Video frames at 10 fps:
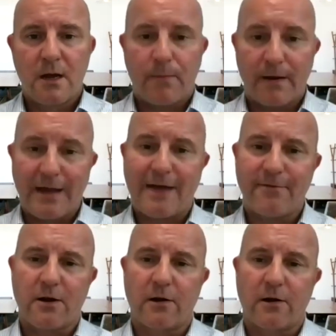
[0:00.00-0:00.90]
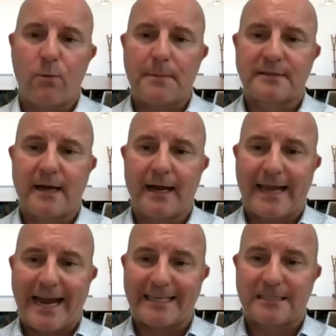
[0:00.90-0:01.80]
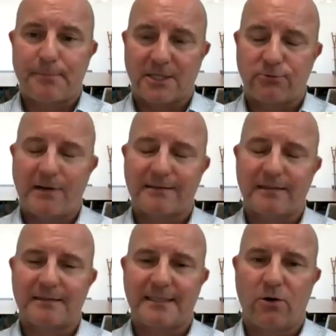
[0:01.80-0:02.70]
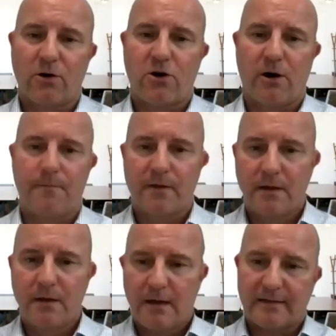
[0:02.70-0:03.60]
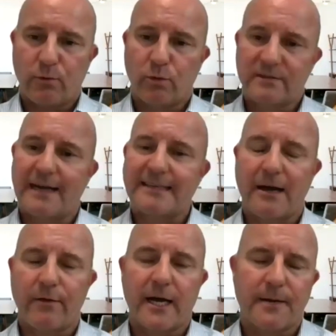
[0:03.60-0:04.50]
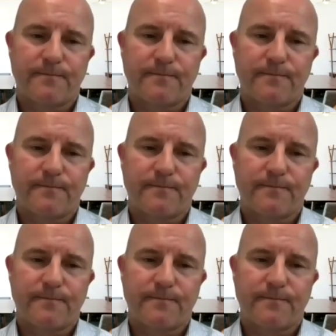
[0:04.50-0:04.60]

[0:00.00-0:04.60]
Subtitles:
But if you have a look on our website, getspanishResidency.com, it's all set out there.